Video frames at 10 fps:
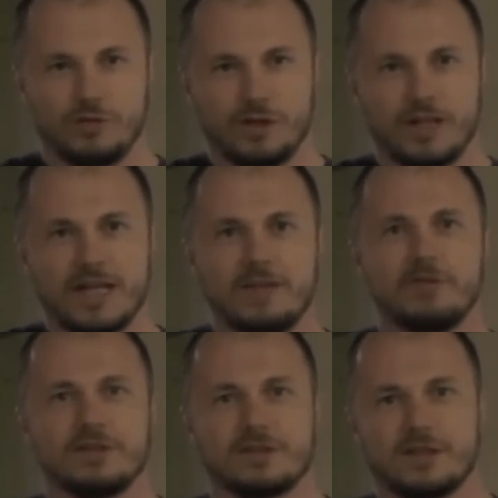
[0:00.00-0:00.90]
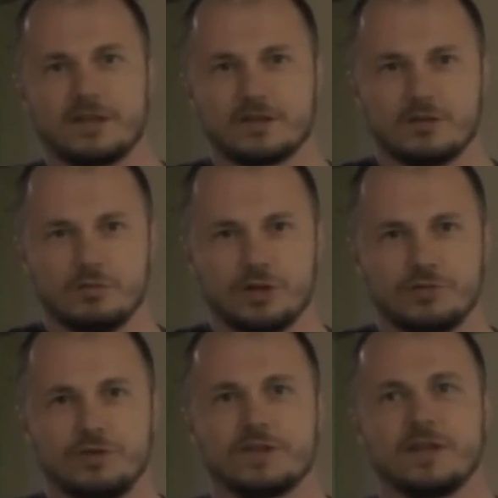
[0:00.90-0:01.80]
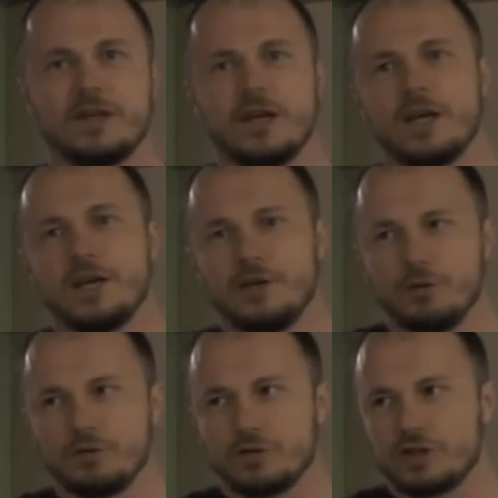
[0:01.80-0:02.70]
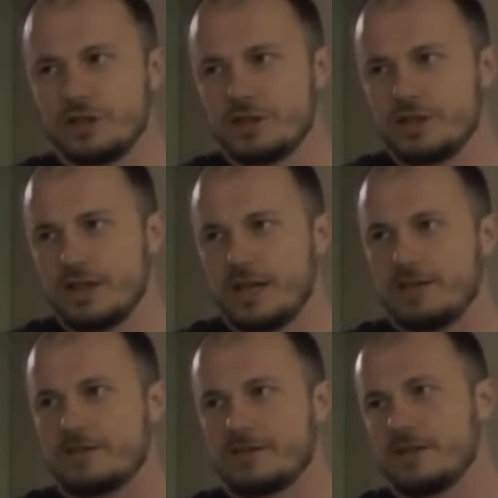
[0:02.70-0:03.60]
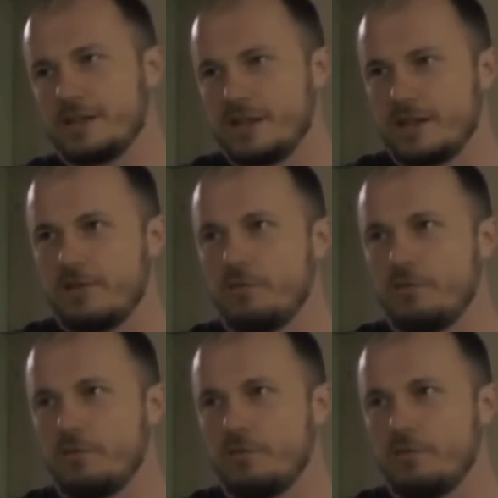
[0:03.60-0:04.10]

Now, the terrorist starts acting, they put videos on YouTube,